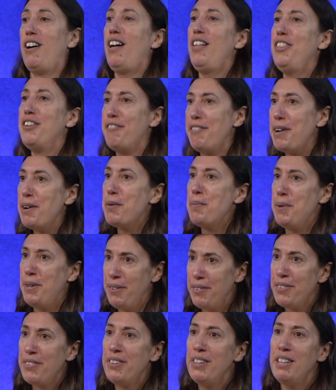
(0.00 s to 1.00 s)
other
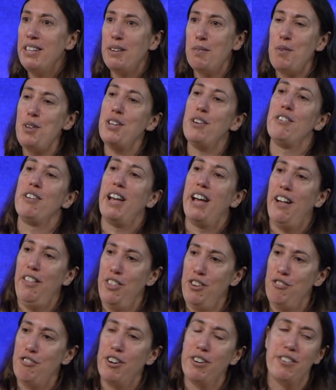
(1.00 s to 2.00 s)
ailments. We don't know how
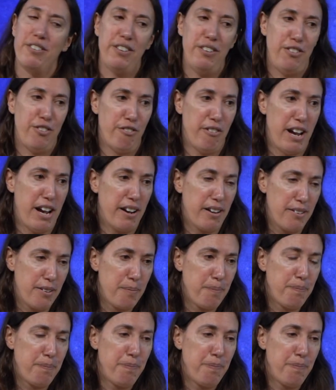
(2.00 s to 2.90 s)
the drugs interact.